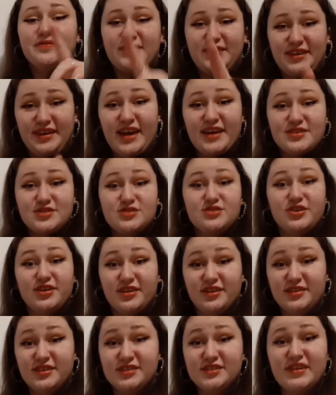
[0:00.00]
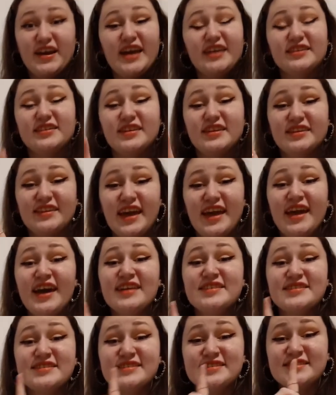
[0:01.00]
Yes, you heard it right. They
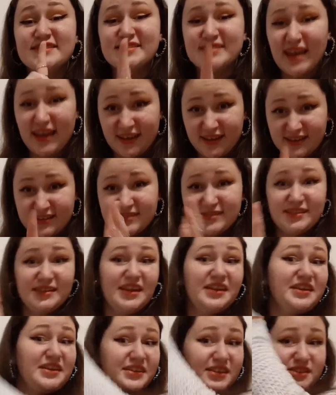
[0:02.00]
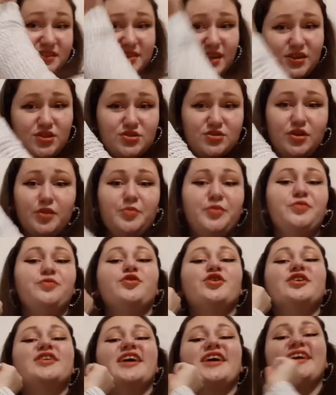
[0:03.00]
had sex and anything sexual
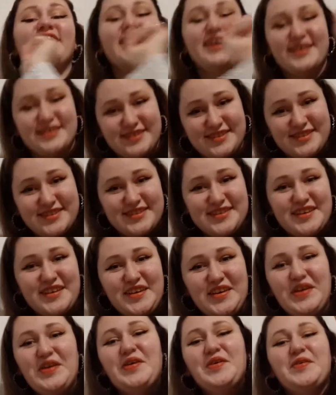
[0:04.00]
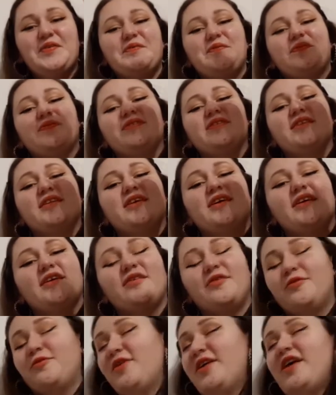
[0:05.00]
before they kissed.
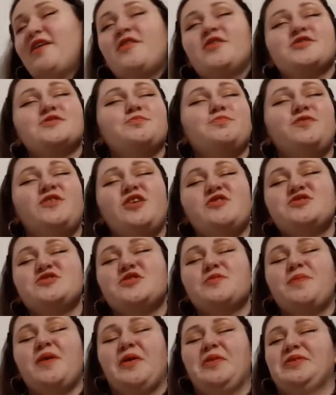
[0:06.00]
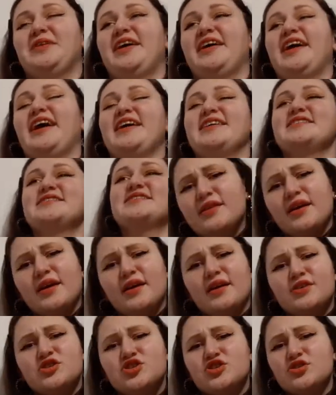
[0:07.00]
Whatever floats your boat, I guess.
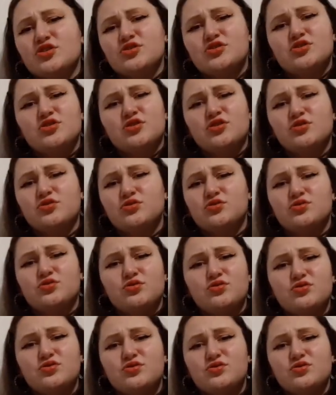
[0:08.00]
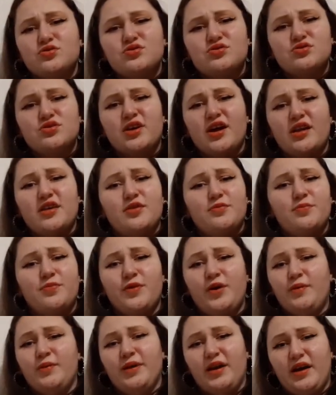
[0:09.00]
They chill, toot together,
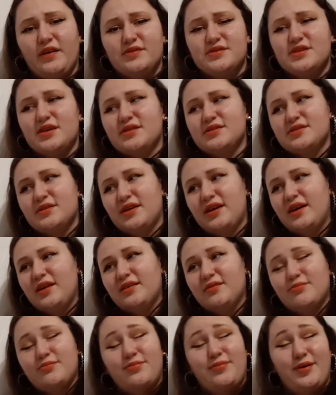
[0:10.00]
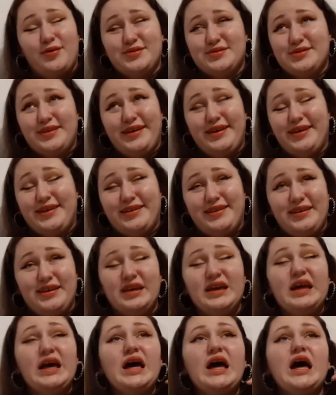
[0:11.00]
probably have sex again, most likely.